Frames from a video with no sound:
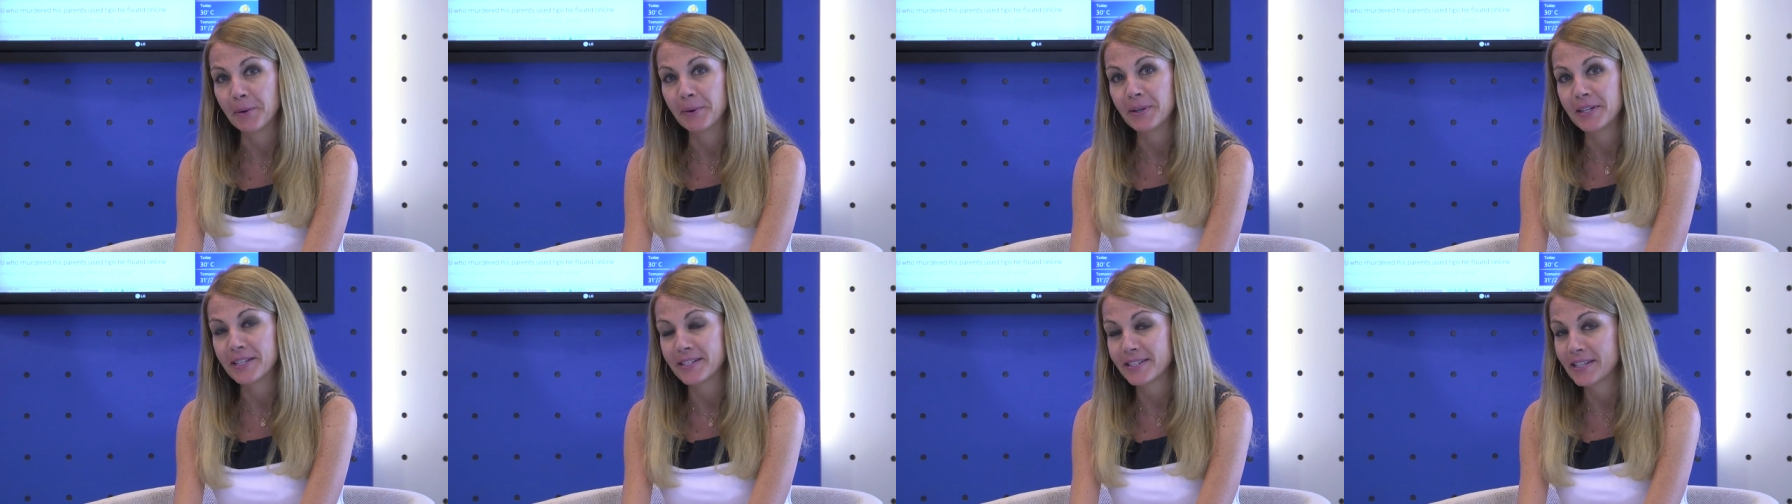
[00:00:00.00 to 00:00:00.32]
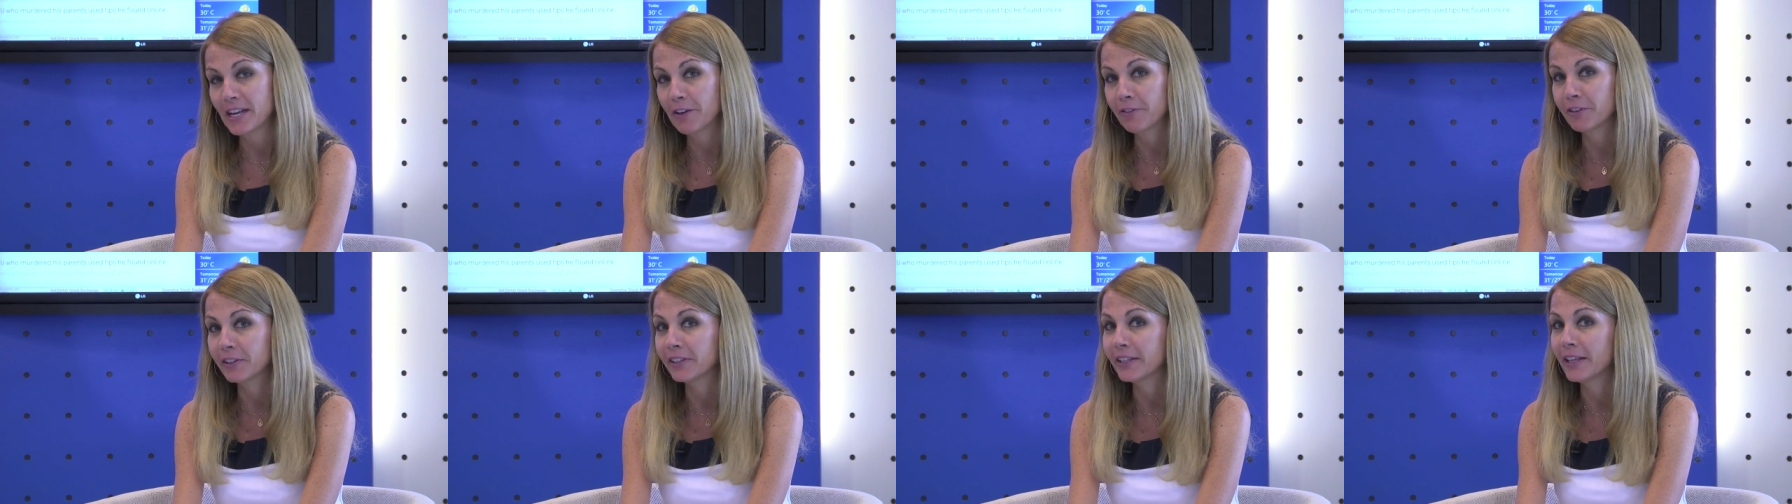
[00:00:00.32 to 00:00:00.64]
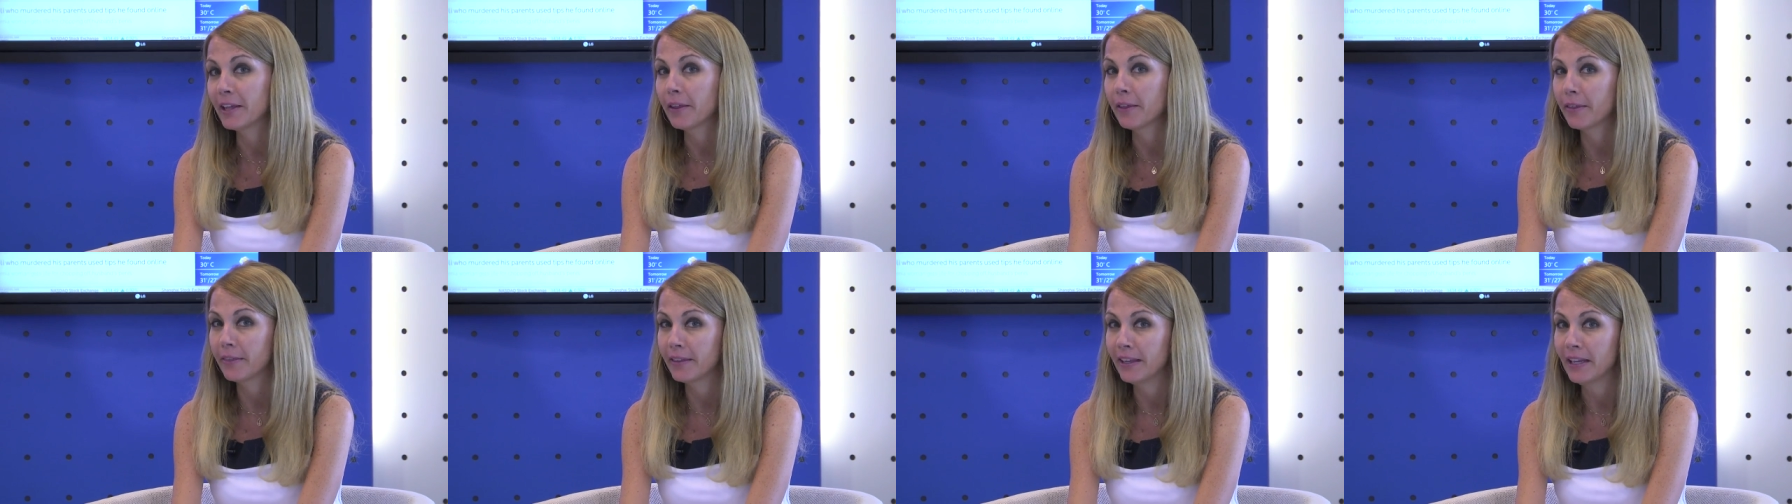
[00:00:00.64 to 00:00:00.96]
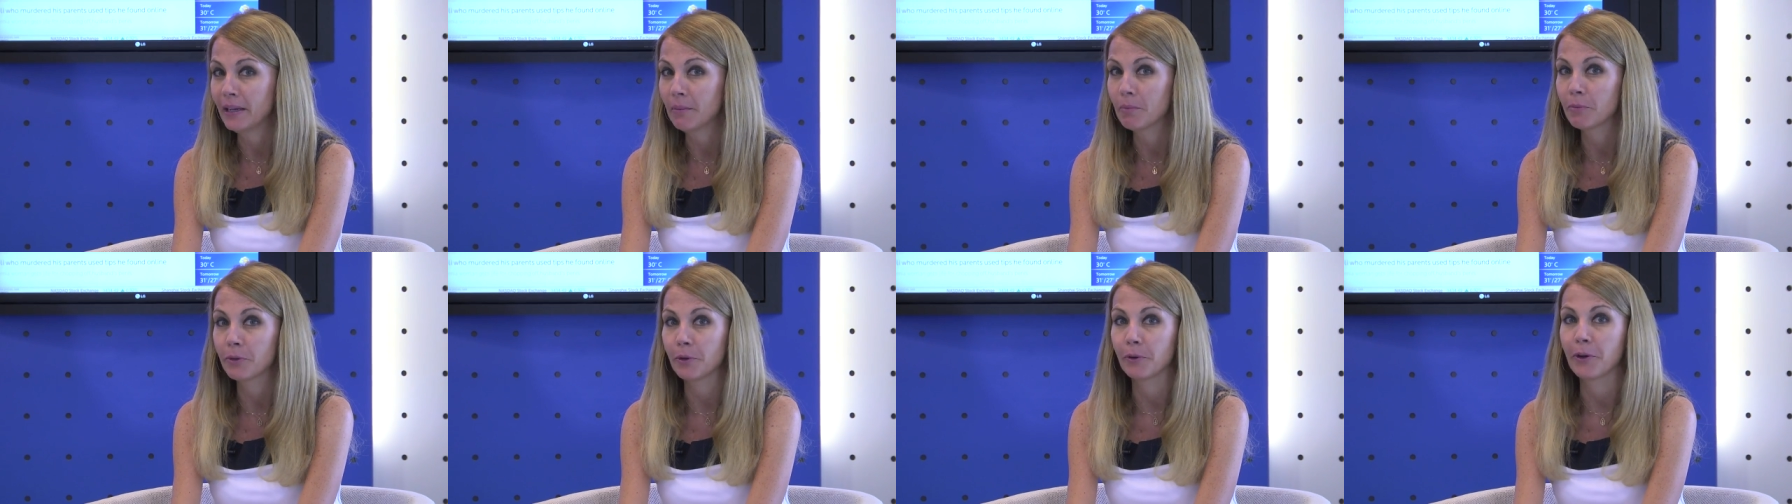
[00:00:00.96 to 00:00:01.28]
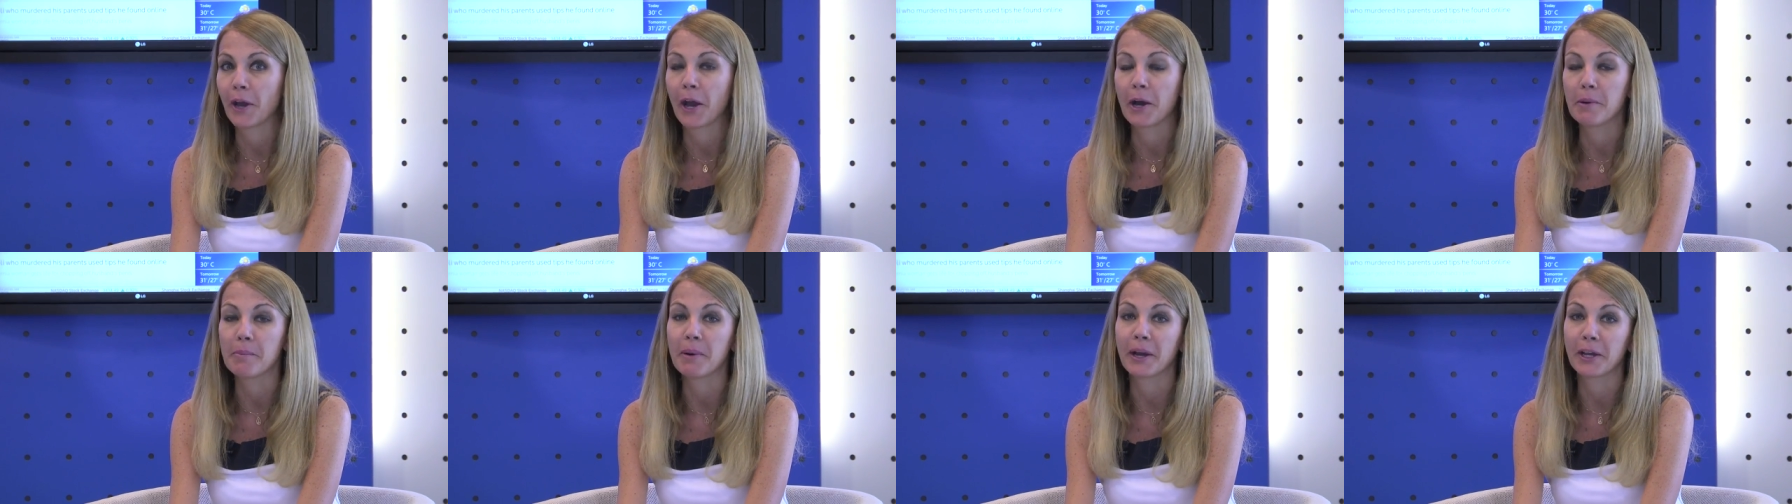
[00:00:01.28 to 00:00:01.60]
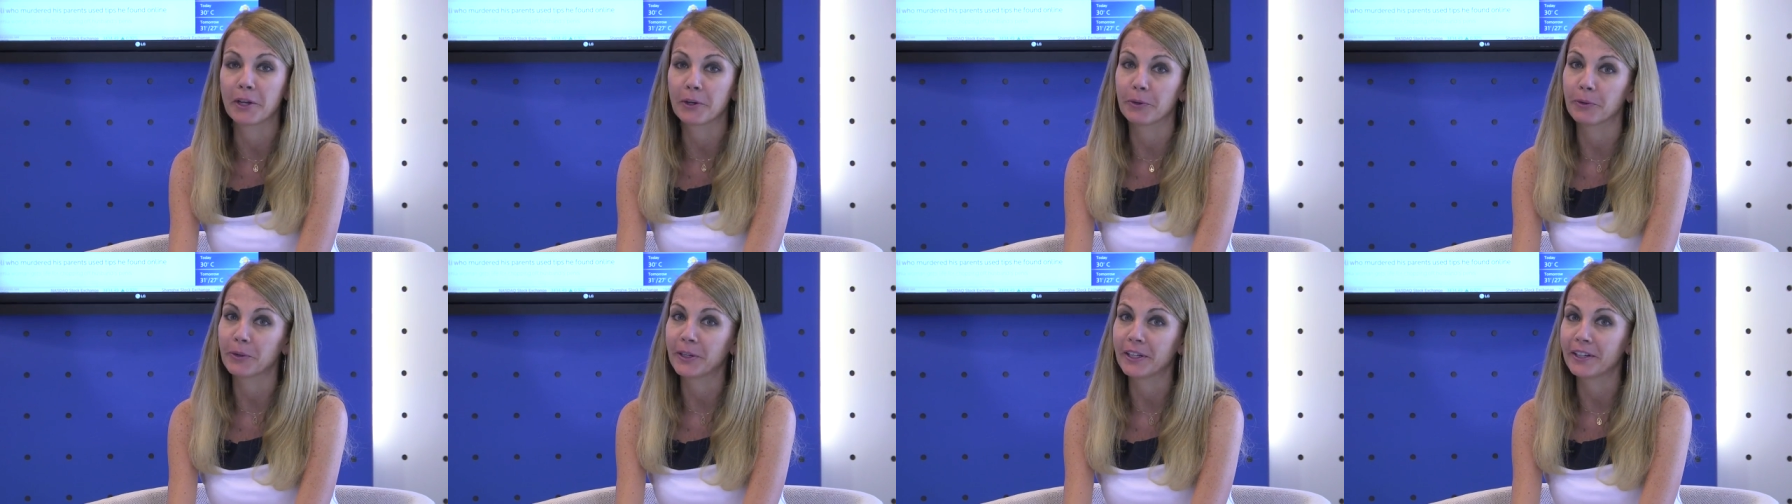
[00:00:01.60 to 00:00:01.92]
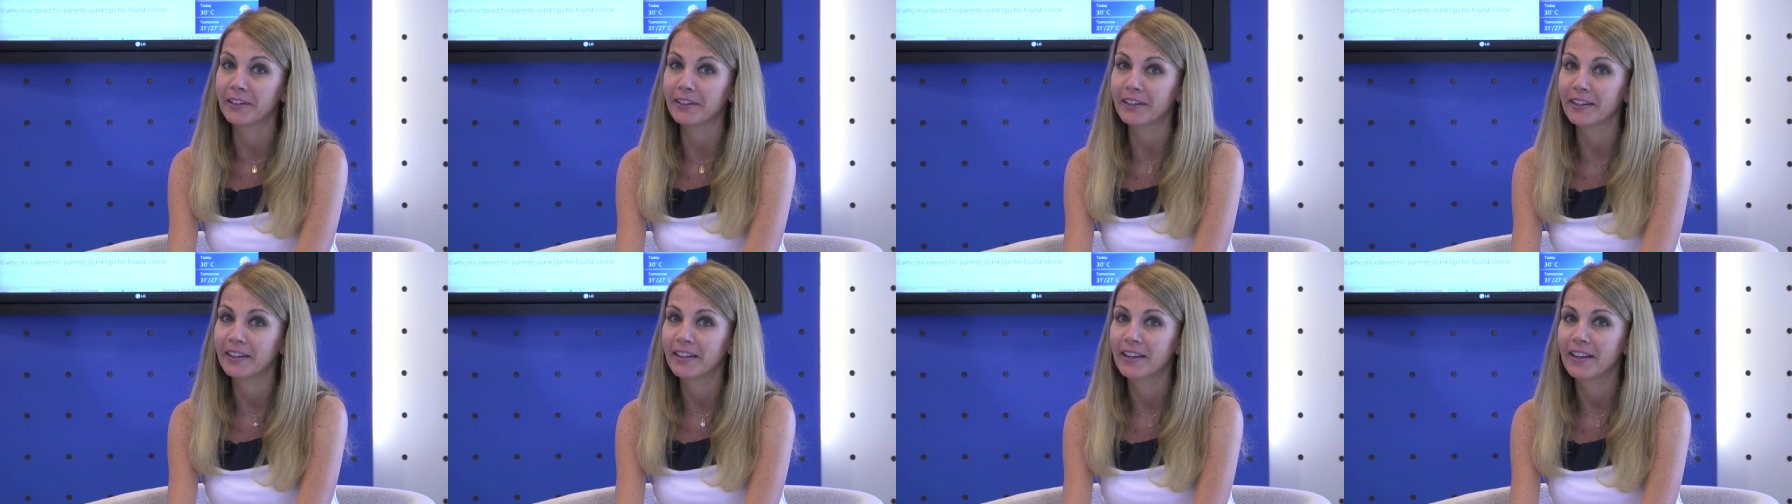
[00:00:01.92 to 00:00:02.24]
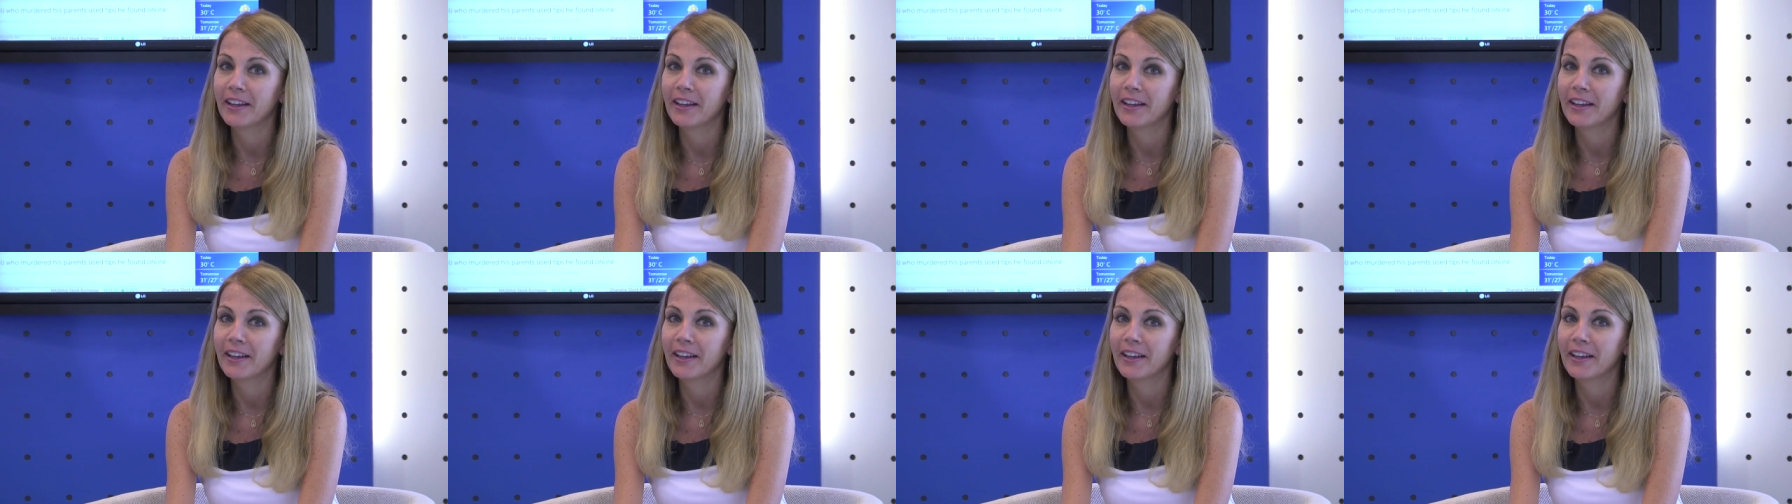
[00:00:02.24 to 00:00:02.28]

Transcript: and it's definitely a theme throughout my career.